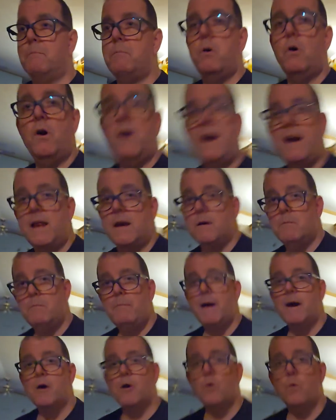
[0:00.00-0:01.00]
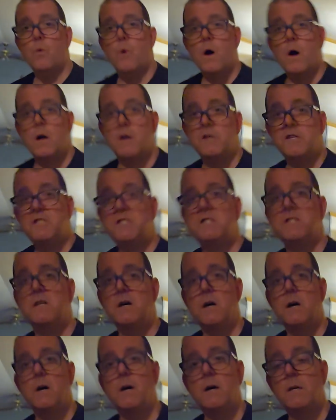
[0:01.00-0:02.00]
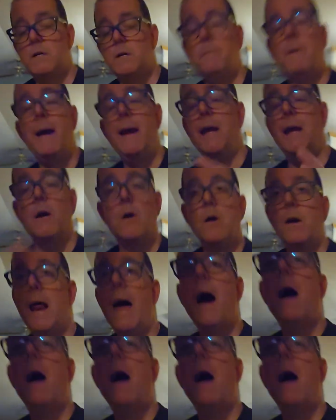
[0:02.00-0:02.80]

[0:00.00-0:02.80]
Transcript: and put it into bigger ones, depending